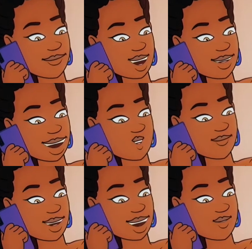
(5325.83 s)
Child, and
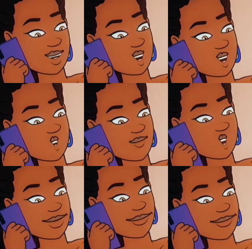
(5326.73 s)
Grammy say she ain't get no
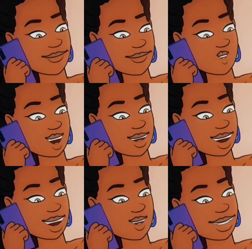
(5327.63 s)
money. But I
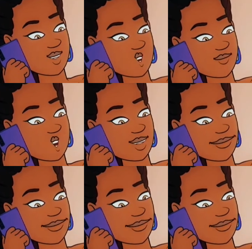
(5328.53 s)
see her hiding that under the